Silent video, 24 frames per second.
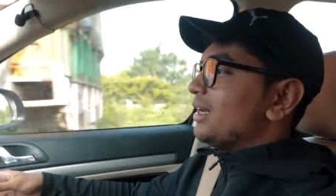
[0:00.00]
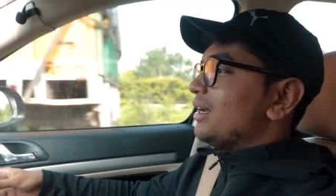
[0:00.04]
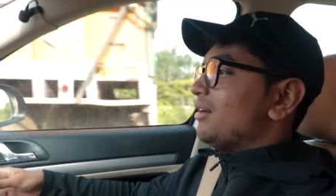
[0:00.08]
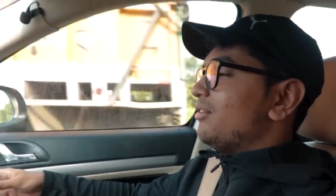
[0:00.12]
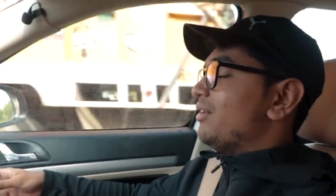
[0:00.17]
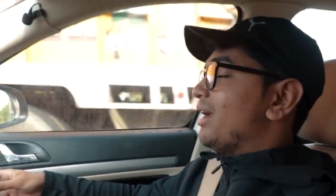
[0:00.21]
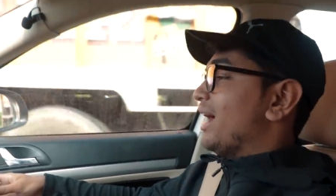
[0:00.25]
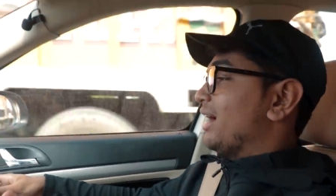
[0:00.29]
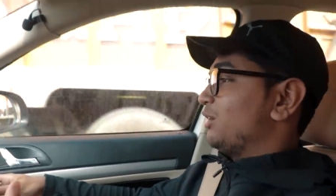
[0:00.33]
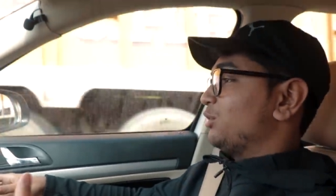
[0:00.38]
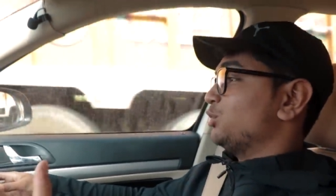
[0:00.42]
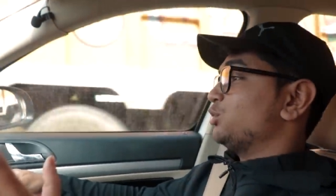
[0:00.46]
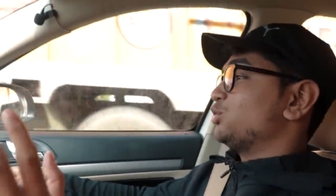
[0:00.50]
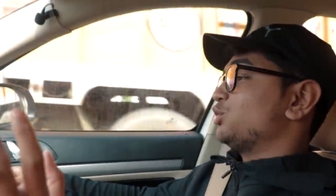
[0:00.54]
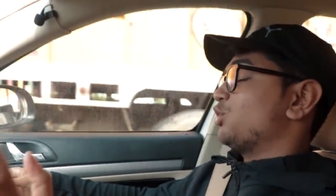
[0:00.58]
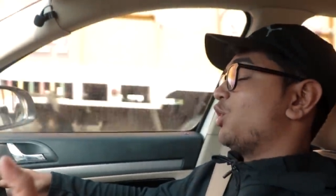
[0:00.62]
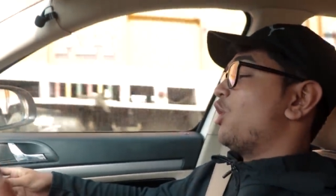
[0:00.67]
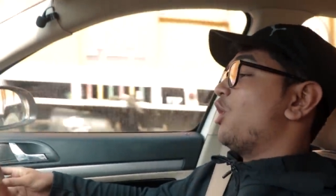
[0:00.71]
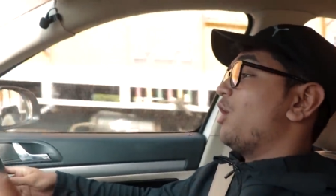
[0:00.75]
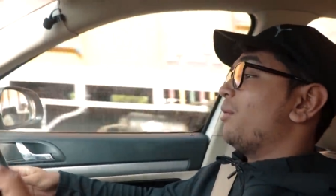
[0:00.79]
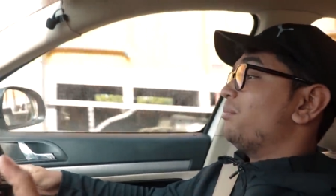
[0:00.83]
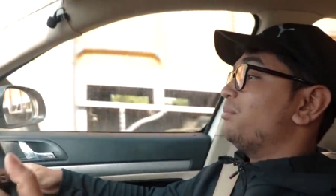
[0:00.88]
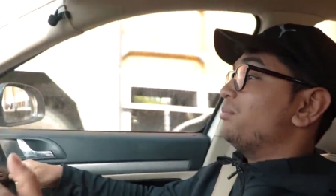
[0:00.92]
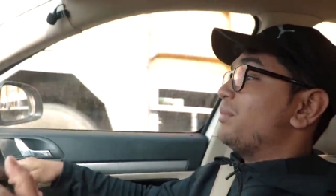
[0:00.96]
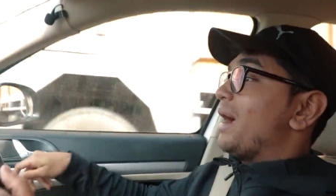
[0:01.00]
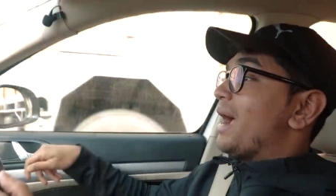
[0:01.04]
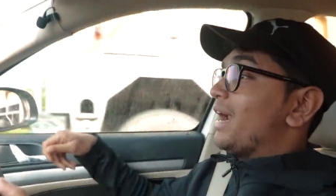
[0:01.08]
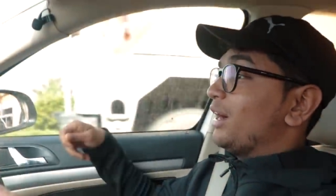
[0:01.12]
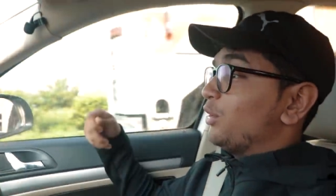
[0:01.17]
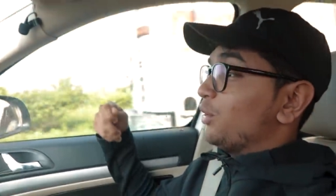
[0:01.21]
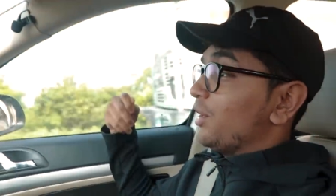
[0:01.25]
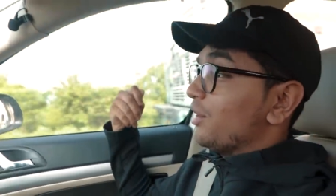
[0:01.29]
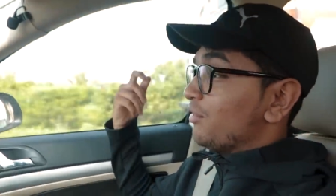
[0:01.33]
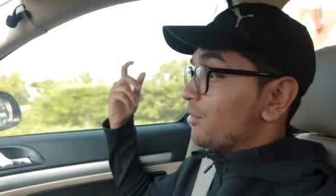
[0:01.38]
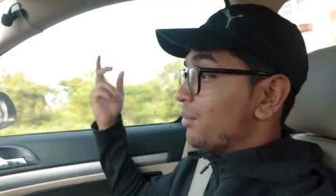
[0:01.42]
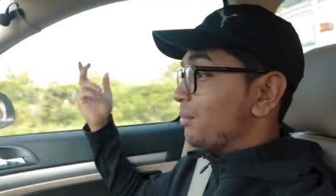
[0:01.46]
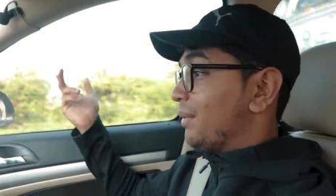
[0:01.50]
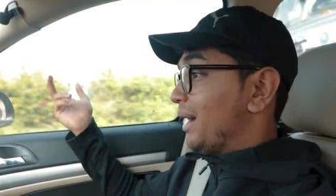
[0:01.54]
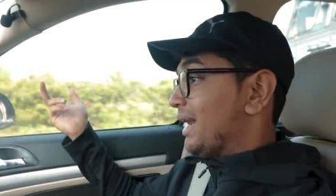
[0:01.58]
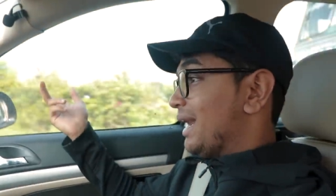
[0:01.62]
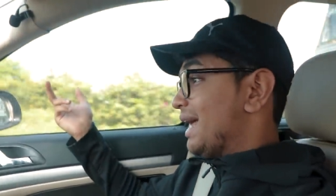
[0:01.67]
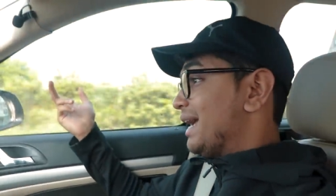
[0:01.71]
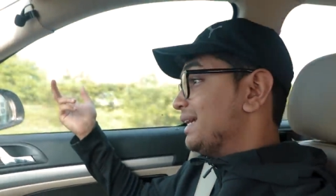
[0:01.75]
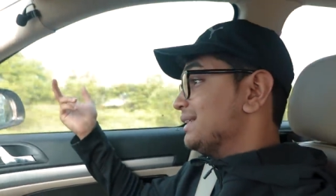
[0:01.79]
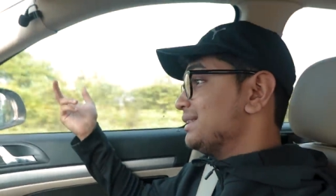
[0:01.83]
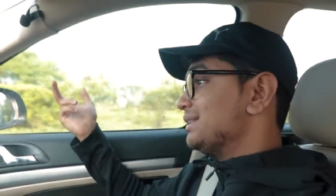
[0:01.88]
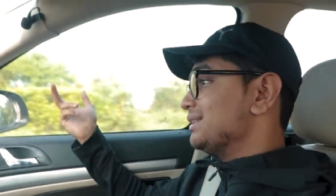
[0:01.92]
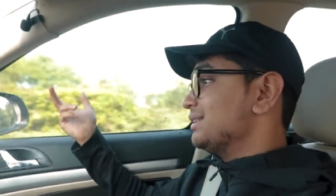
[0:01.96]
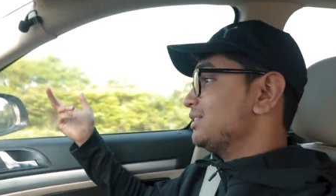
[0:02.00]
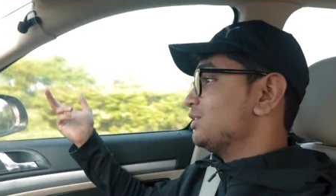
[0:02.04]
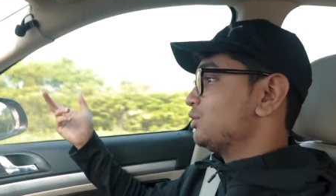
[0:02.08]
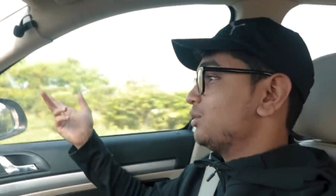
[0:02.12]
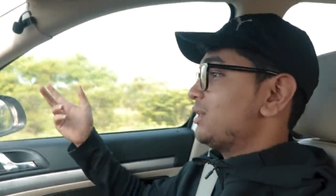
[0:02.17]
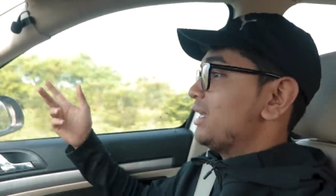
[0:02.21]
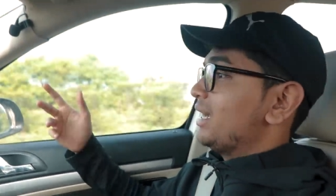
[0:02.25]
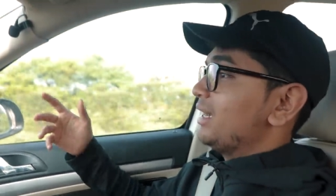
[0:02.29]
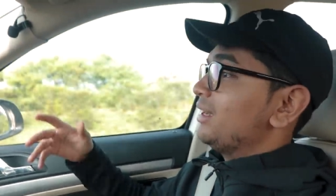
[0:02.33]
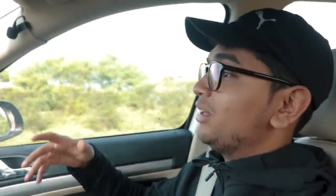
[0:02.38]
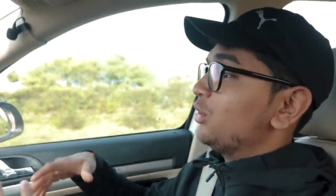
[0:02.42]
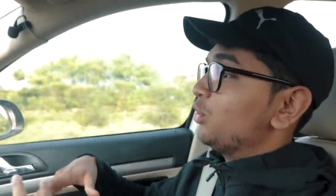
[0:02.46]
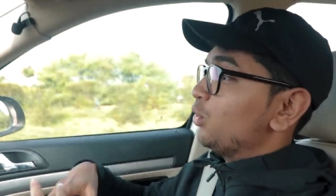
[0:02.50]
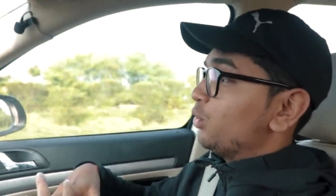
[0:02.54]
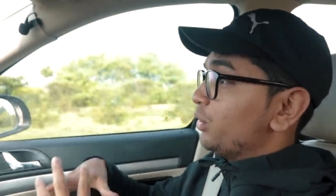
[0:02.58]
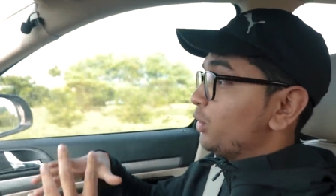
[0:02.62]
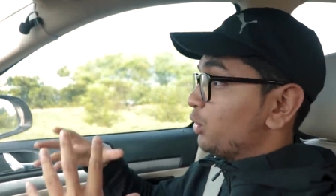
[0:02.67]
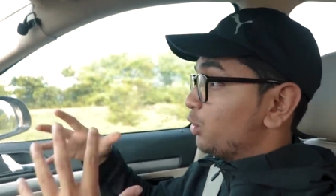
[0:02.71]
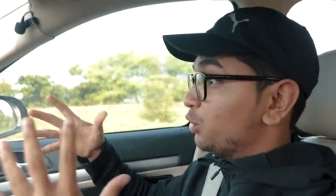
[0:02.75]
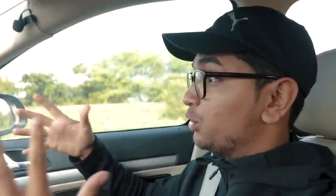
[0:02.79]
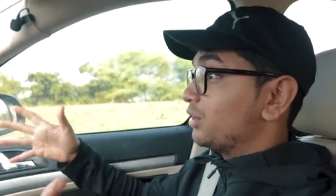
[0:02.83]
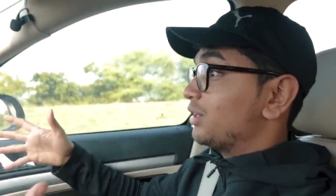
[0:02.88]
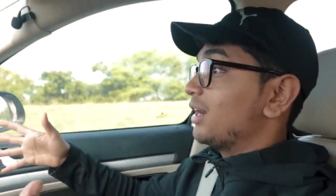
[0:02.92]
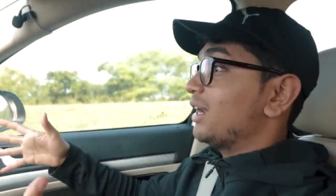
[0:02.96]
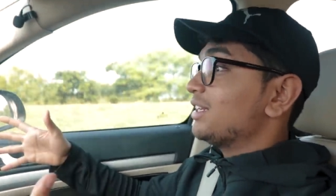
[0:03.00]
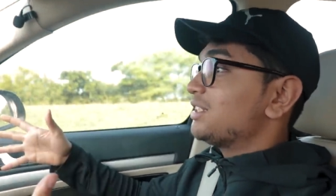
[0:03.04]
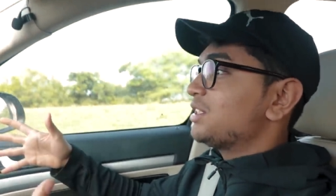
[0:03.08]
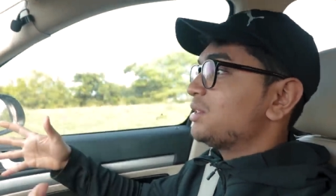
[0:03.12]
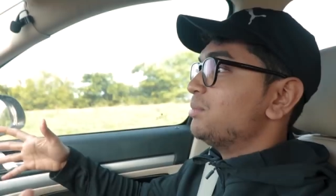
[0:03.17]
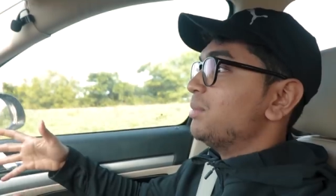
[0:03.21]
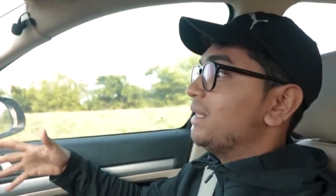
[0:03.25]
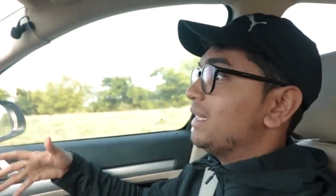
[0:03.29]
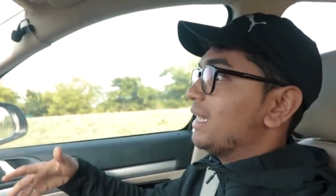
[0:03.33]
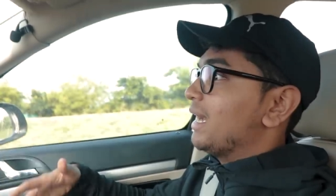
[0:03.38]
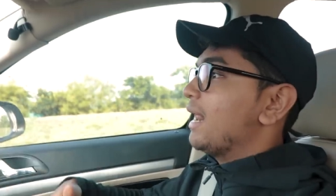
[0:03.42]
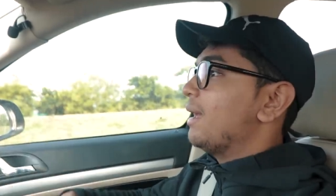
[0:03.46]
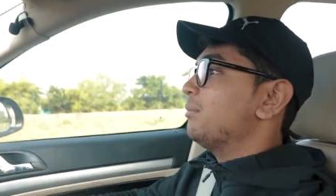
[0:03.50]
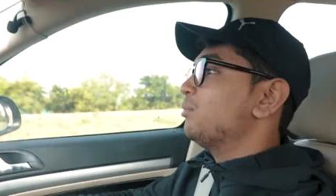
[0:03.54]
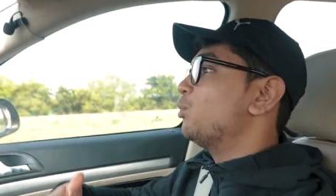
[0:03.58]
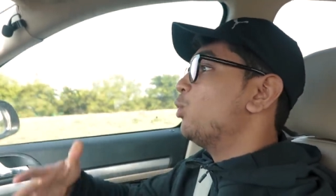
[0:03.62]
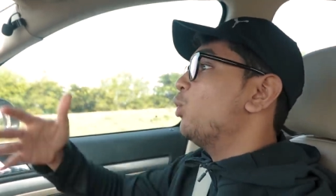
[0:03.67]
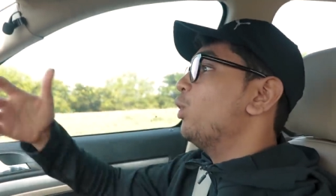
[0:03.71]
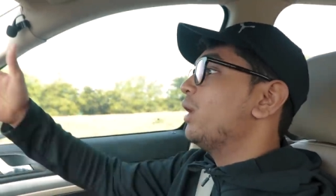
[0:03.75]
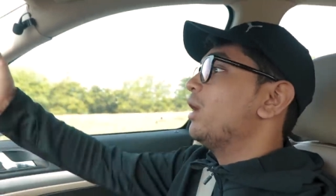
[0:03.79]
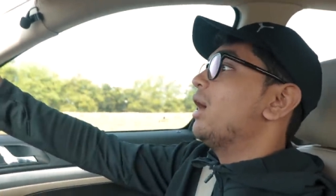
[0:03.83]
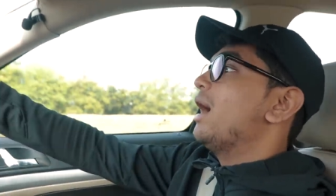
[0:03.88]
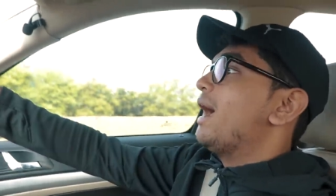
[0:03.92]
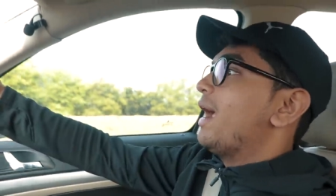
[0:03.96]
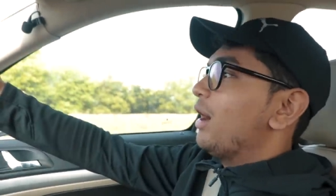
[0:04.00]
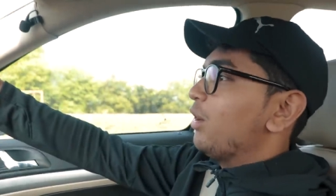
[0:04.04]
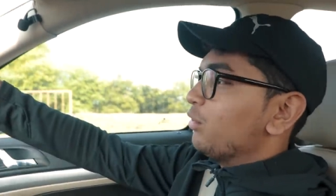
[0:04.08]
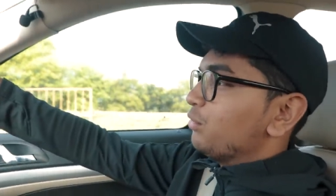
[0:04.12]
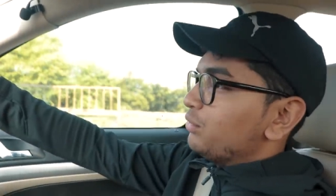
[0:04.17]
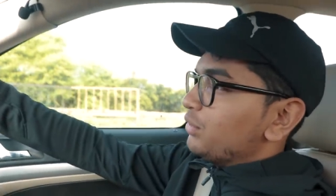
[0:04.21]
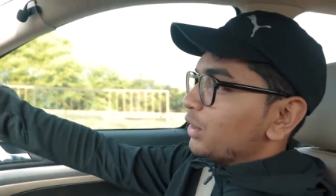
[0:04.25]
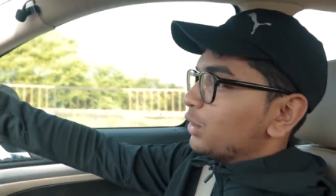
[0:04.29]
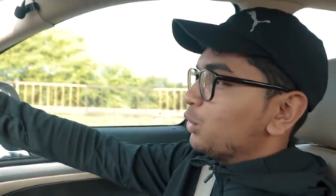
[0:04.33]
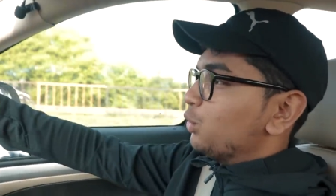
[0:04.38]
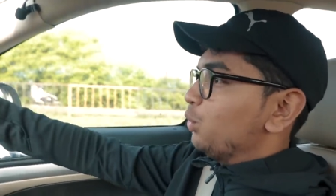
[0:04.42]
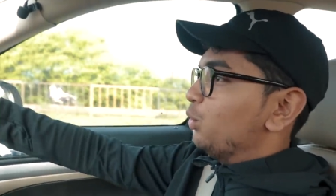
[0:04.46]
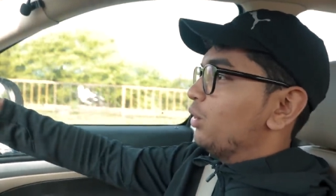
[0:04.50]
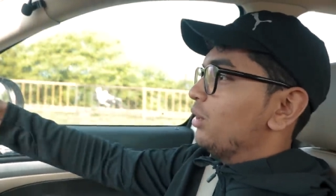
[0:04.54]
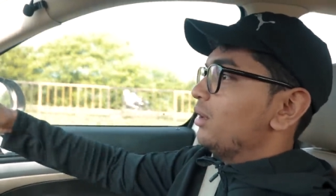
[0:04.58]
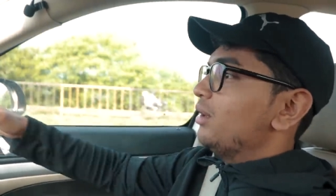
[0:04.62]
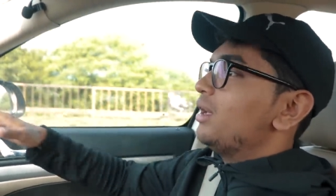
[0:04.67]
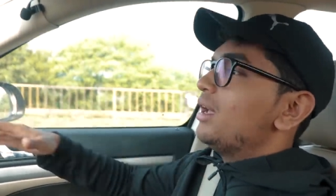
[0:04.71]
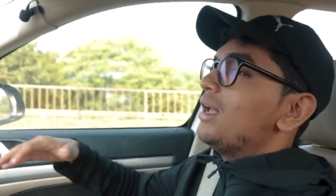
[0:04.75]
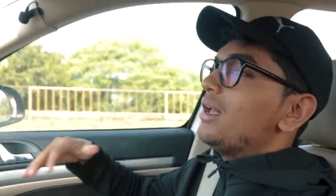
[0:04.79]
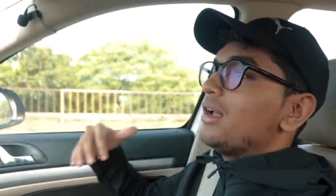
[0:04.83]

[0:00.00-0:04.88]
we had to stop. I had to give him my license so that, you know, he could trust me that I'm going ahead of the toll,